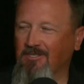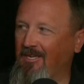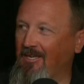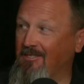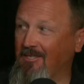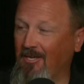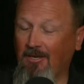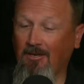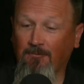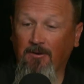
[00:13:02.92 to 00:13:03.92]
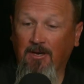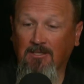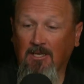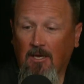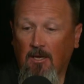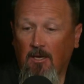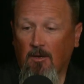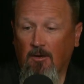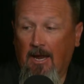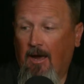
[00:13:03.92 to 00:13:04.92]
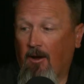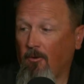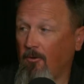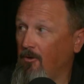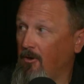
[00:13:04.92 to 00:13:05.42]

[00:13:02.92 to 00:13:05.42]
things that you need to fix now,